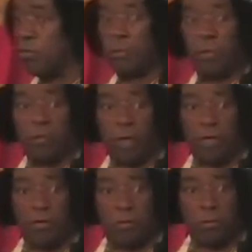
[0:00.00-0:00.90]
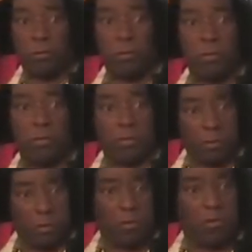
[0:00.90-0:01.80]
It's birthright issues. Do,
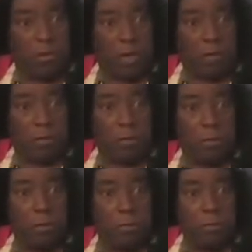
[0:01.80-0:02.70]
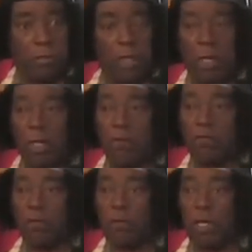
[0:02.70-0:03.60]
do you understand? And
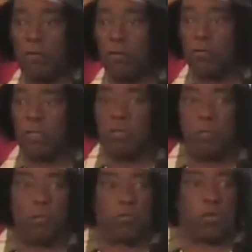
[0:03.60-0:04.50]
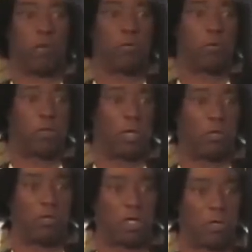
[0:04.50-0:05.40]
so they usually will sell you
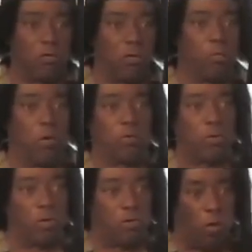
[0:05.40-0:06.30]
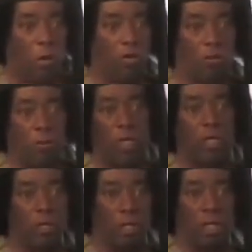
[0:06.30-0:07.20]
things that get you emotionally charged and where they
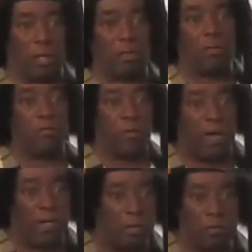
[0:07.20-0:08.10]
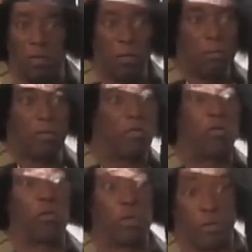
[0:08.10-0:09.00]
can collect finance but
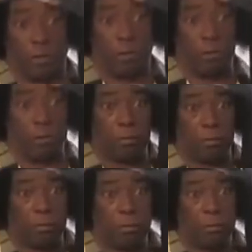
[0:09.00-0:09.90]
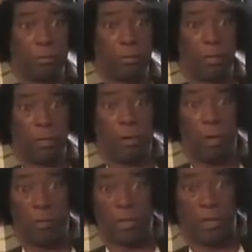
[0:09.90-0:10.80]
cure nothing.
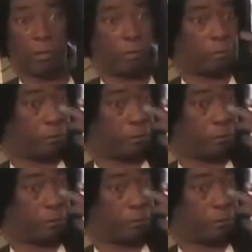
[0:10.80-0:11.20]
Are we clear?